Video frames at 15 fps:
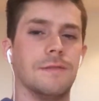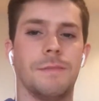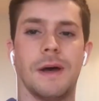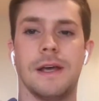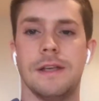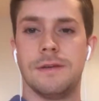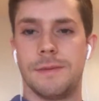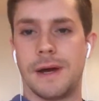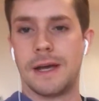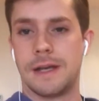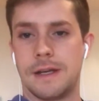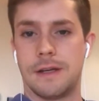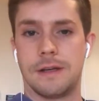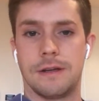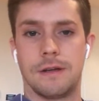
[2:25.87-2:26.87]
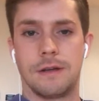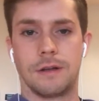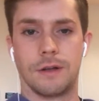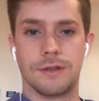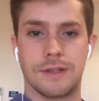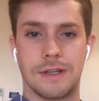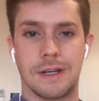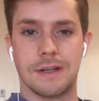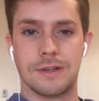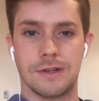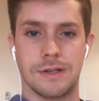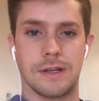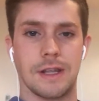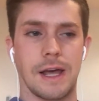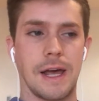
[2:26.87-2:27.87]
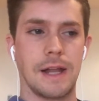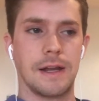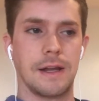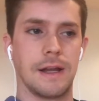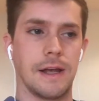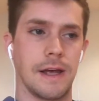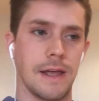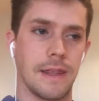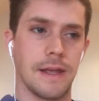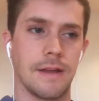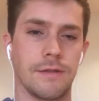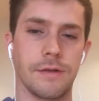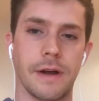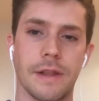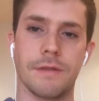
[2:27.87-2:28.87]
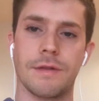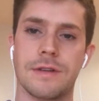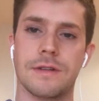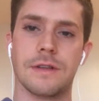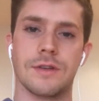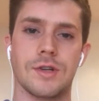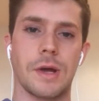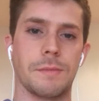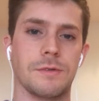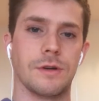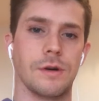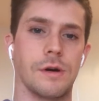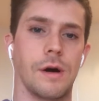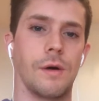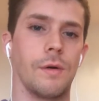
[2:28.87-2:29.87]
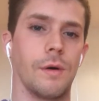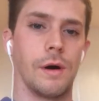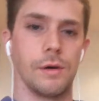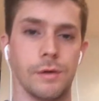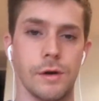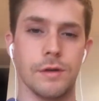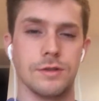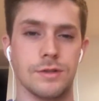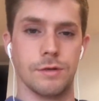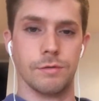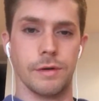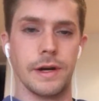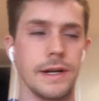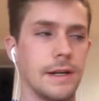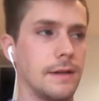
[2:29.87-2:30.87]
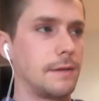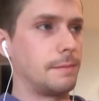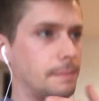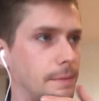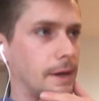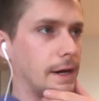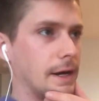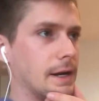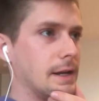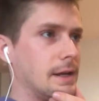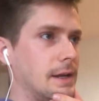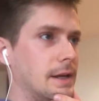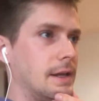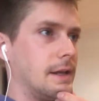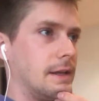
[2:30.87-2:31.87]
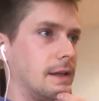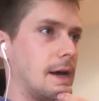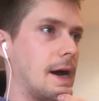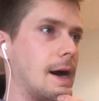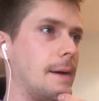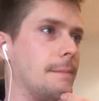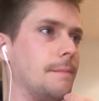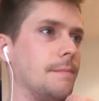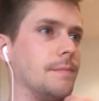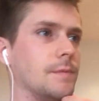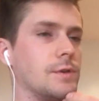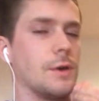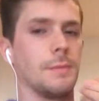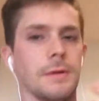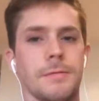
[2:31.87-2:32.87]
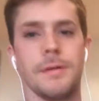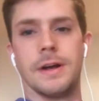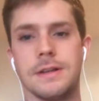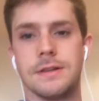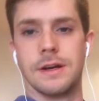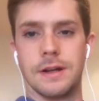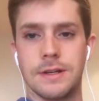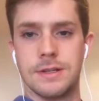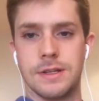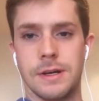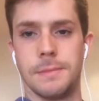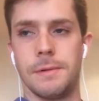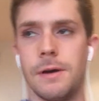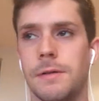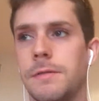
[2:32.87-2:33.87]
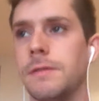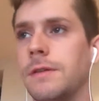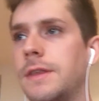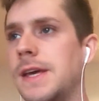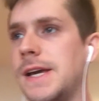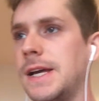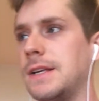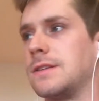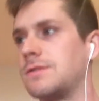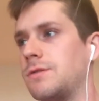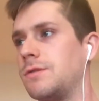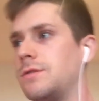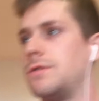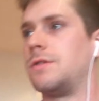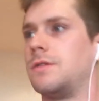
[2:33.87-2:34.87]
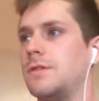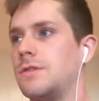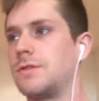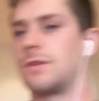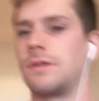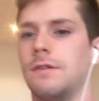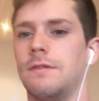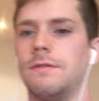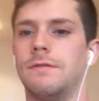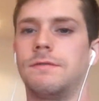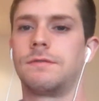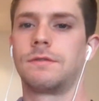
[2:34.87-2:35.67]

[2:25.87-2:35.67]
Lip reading: you pay close attention to that, and then throughout the rest of the chapter, I'll still read it, but don't be afraid to kind of skip over things or sort of